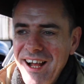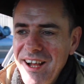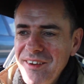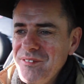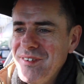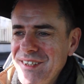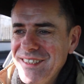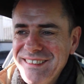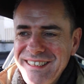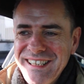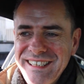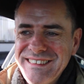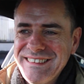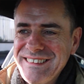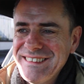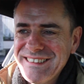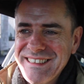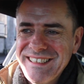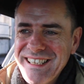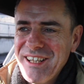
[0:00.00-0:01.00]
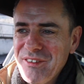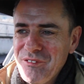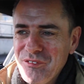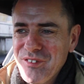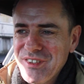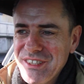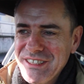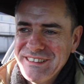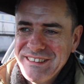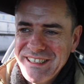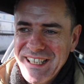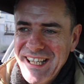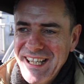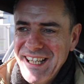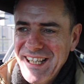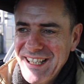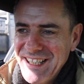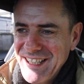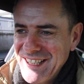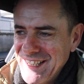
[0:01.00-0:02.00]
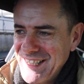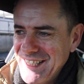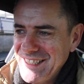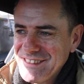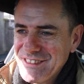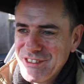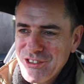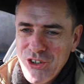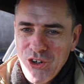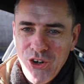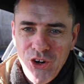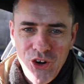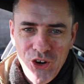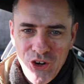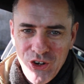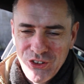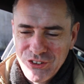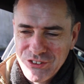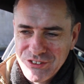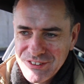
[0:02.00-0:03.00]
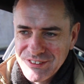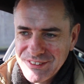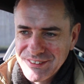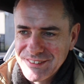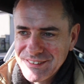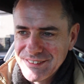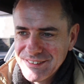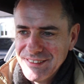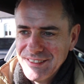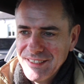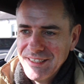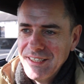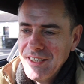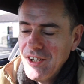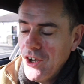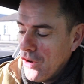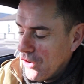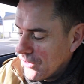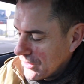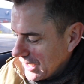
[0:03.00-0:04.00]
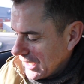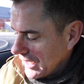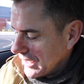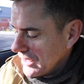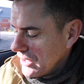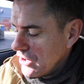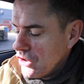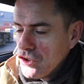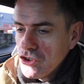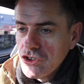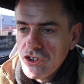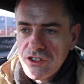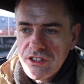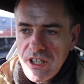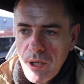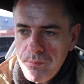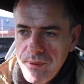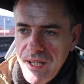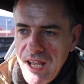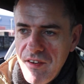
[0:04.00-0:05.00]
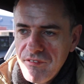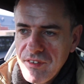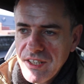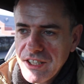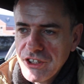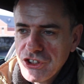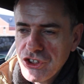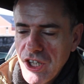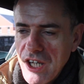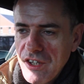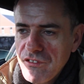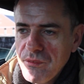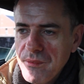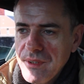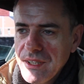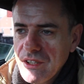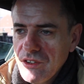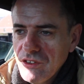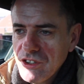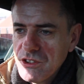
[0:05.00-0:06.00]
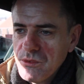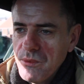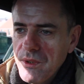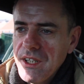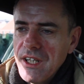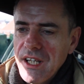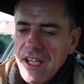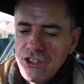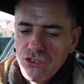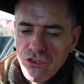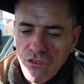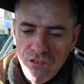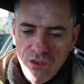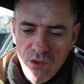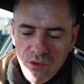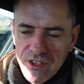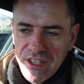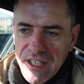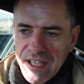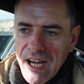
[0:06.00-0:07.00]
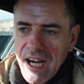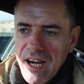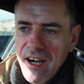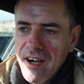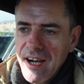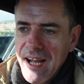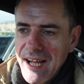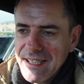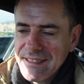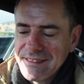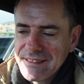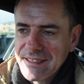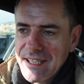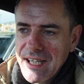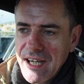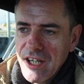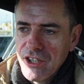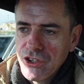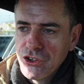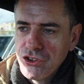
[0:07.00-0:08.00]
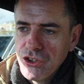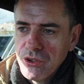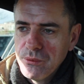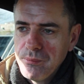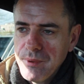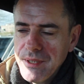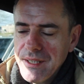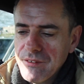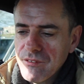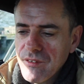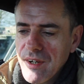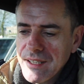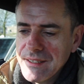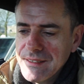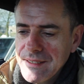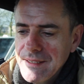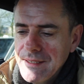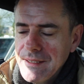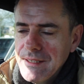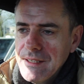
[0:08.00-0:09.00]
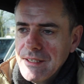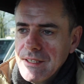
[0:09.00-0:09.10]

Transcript: I would listen to that for the day. It's gorgeous. Okay, so stop behaving like a child for a minute, close the window, let's review the car as the car should be. Right.